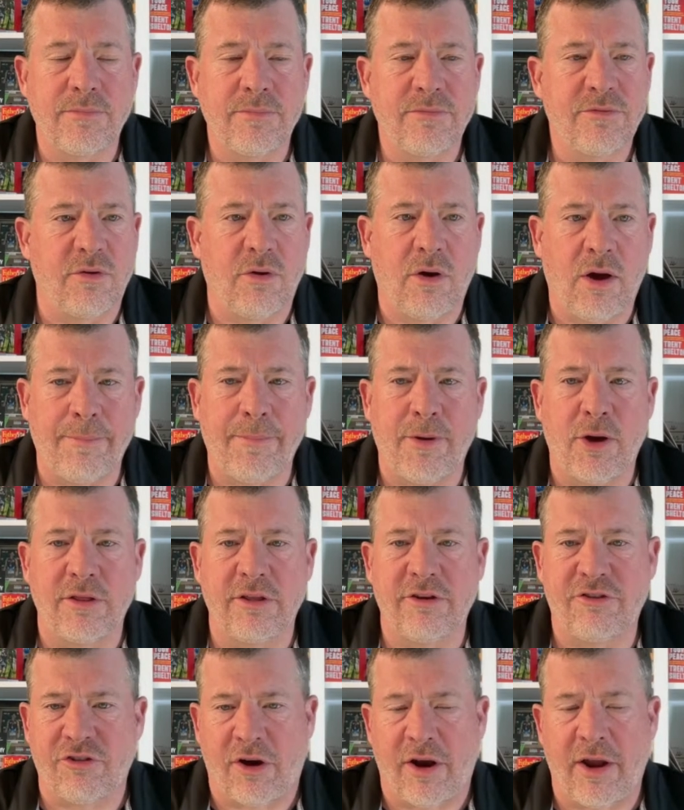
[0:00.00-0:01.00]
So hop on the
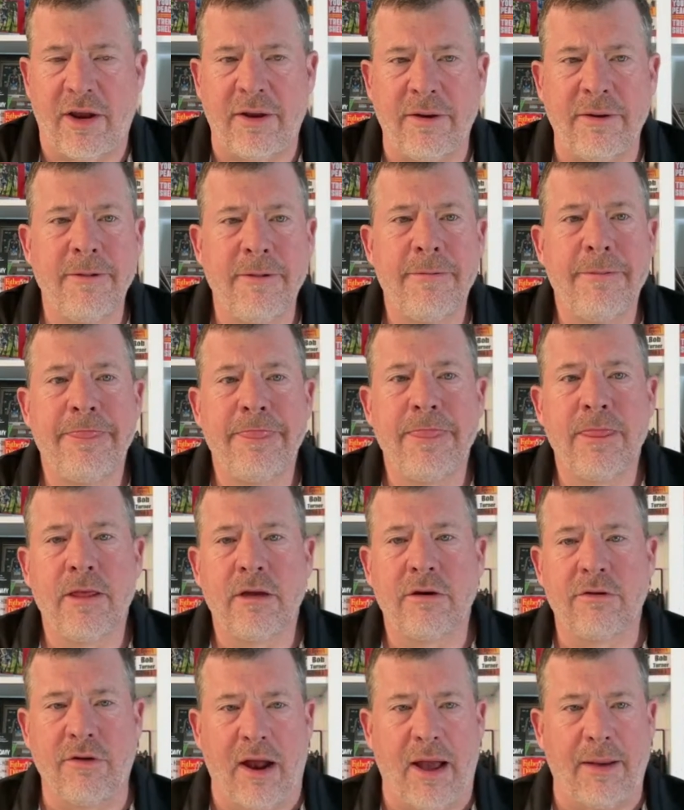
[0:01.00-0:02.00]
train,
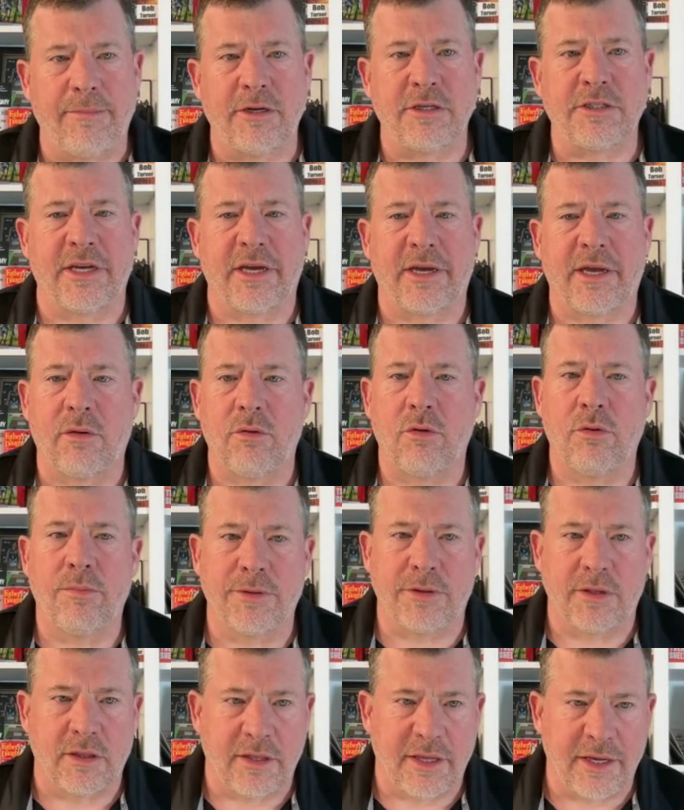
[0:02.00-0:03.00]
grab your ticket. We'll put
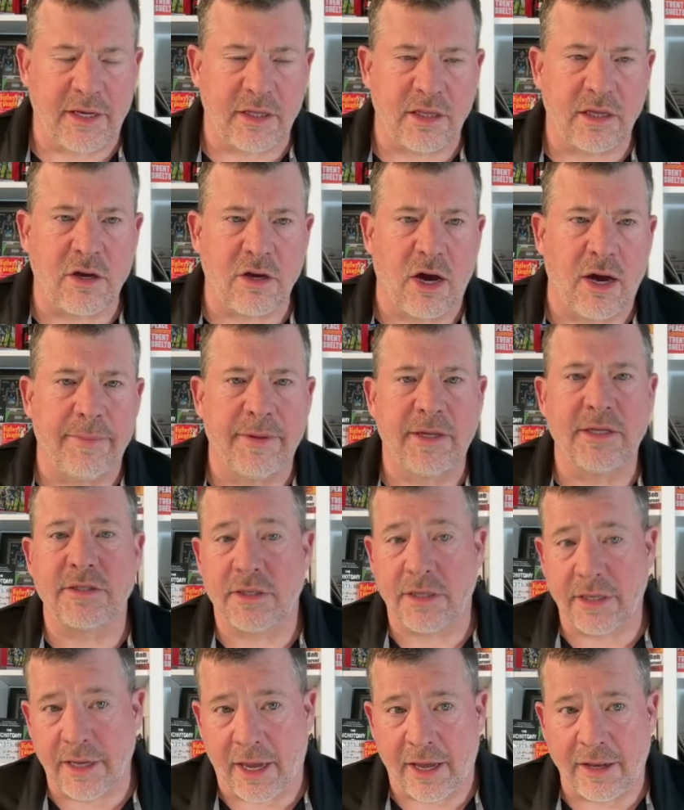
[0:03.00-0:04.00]
the link in the comments
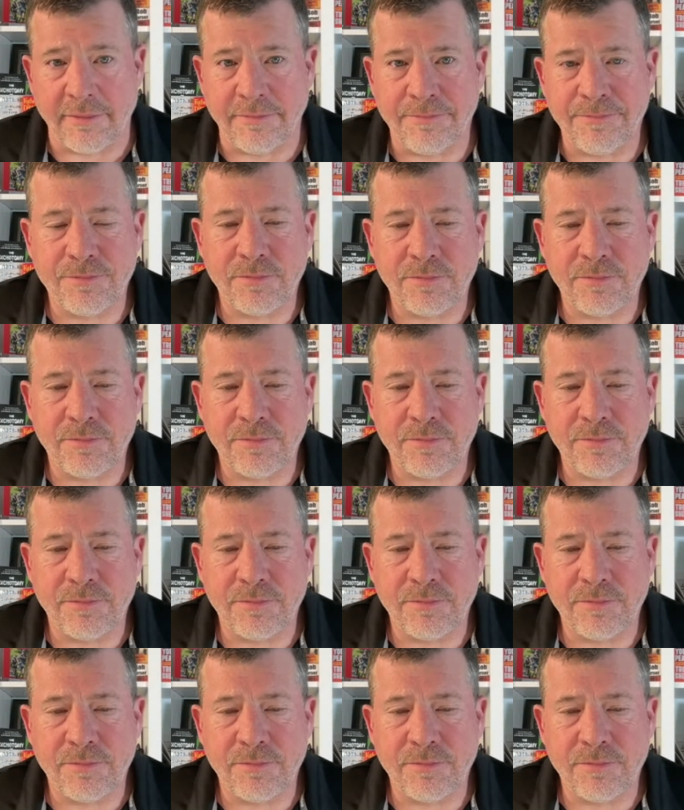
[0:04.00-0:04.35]
again.